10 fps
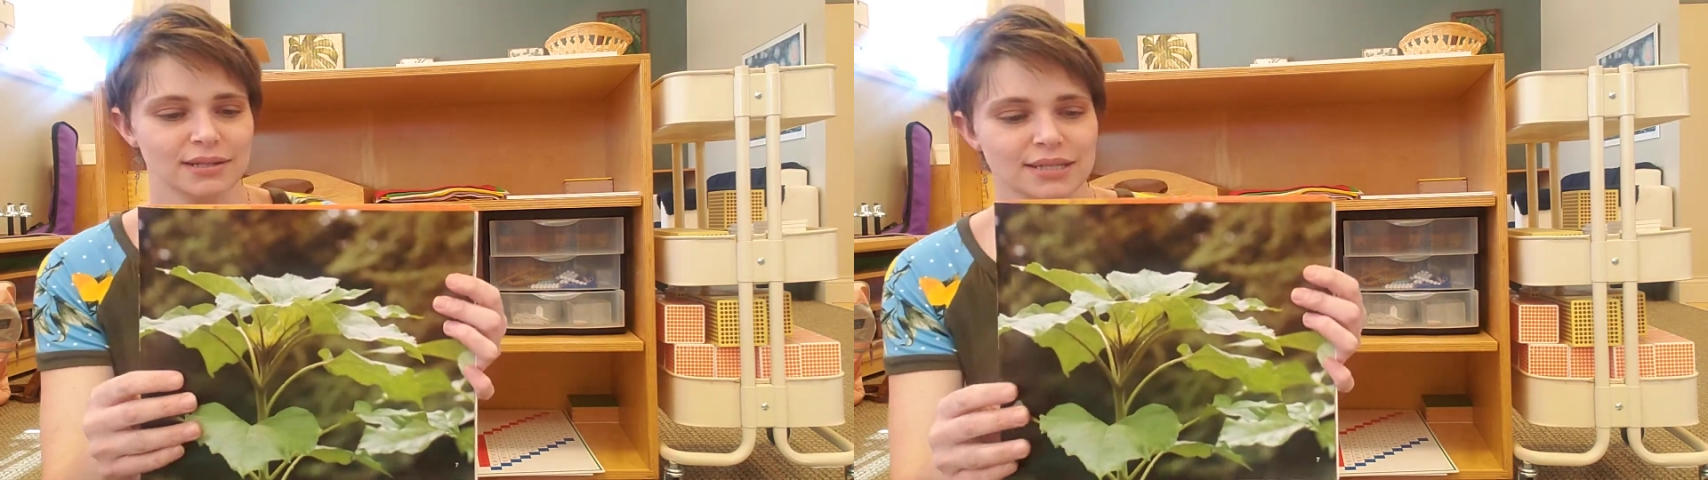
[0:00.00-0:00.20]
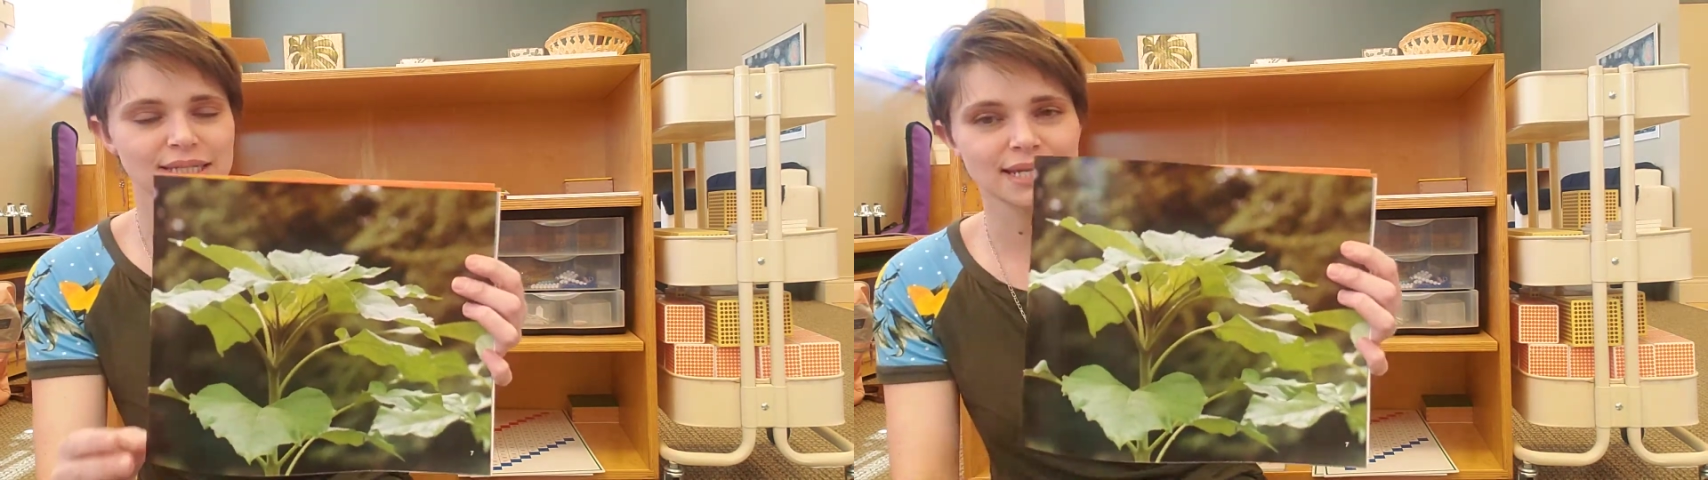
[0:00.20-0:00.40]

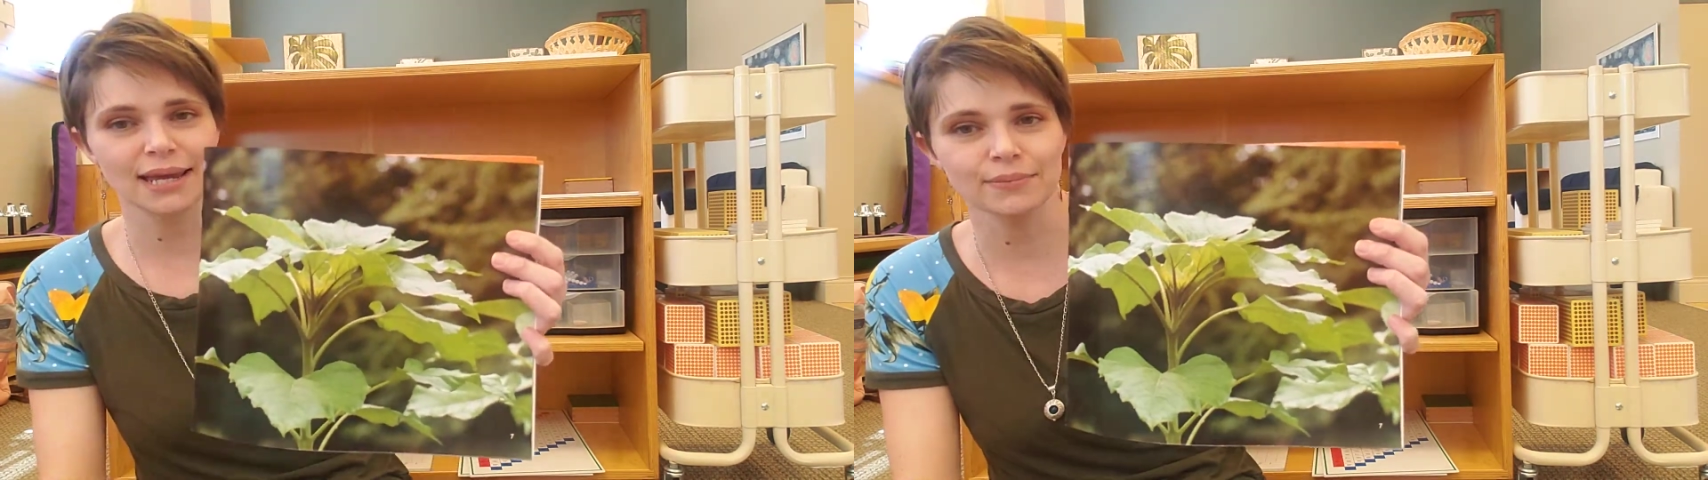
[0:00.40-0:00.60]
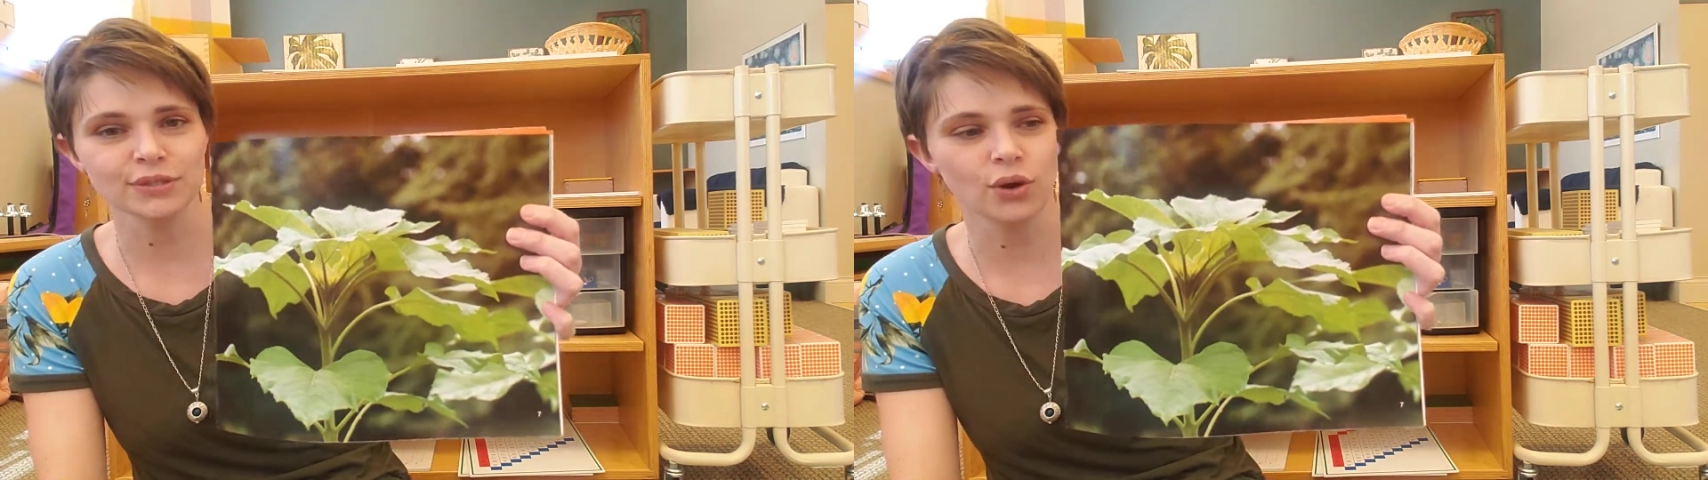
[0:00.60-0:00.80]

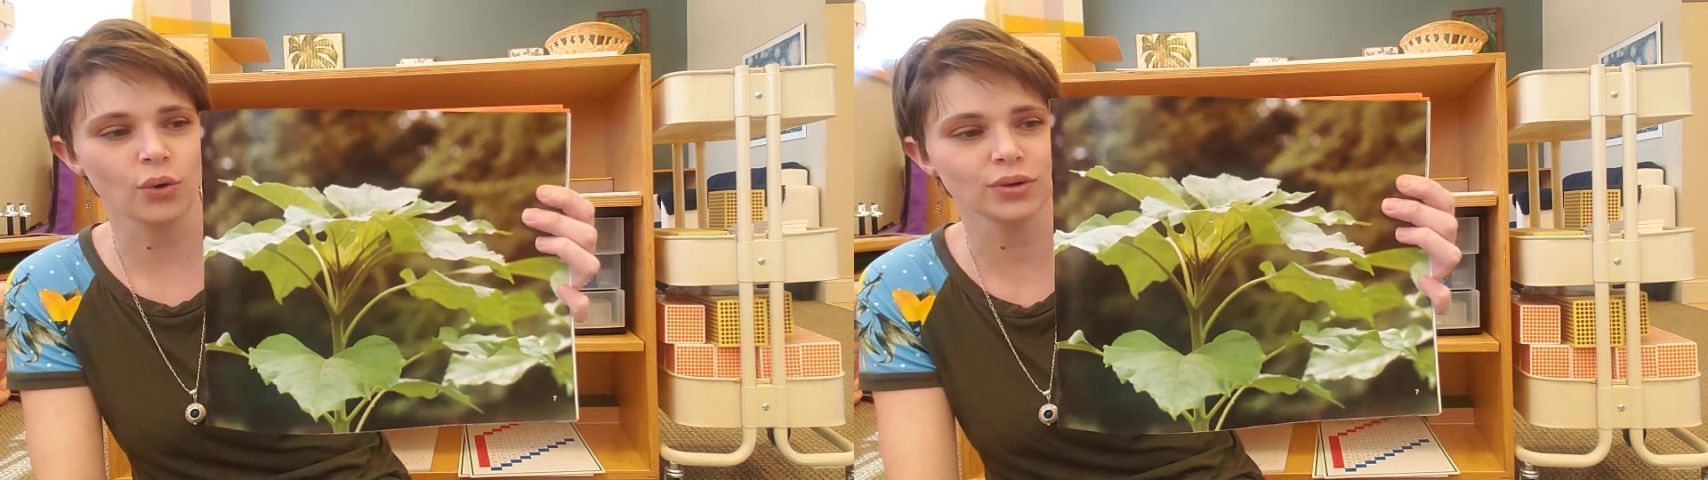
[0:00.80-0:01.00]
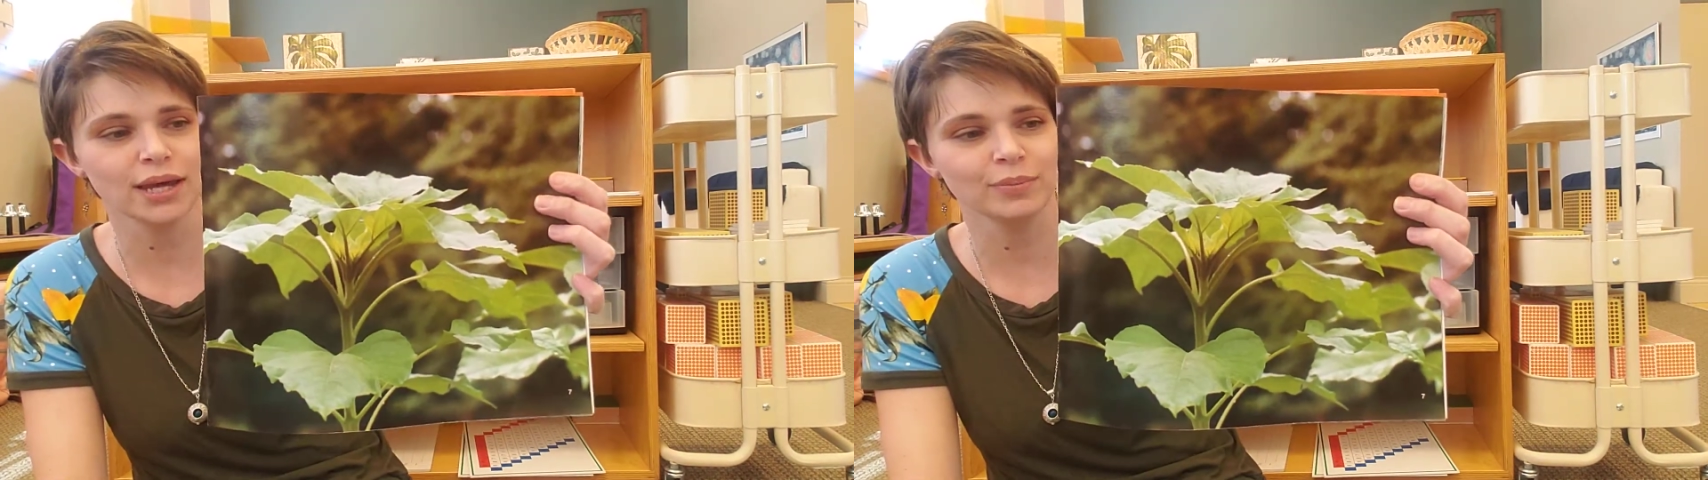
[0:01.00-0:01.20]
Stems
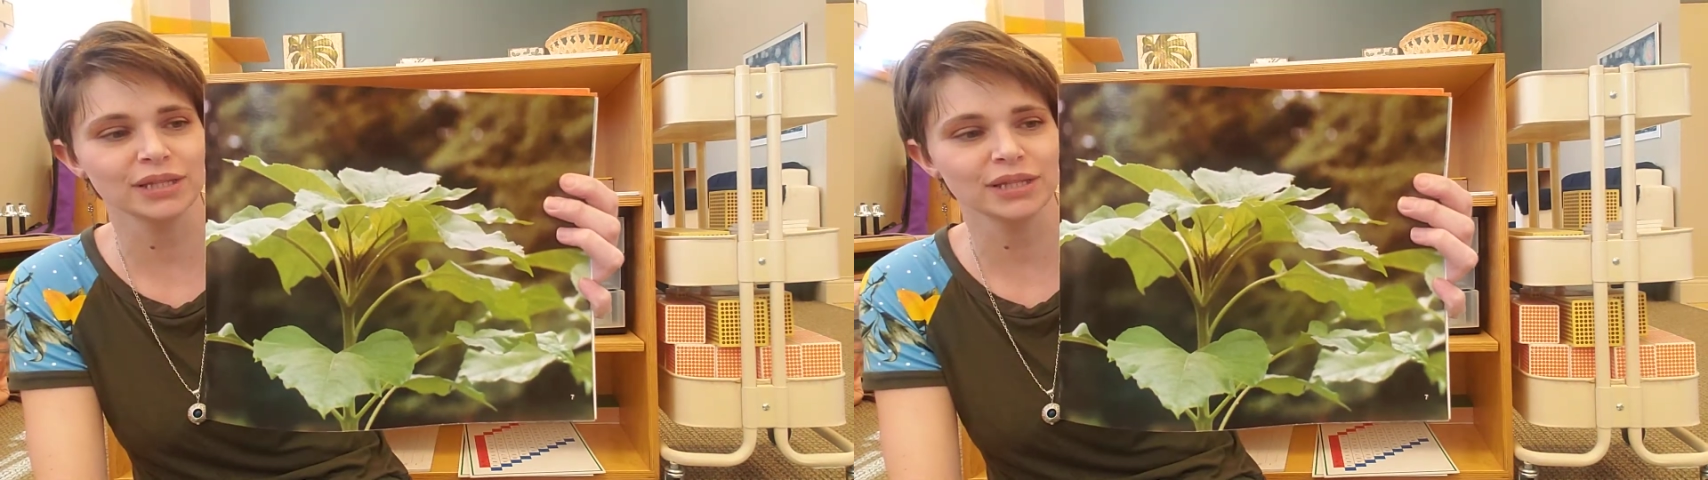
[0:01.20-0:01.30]
hold up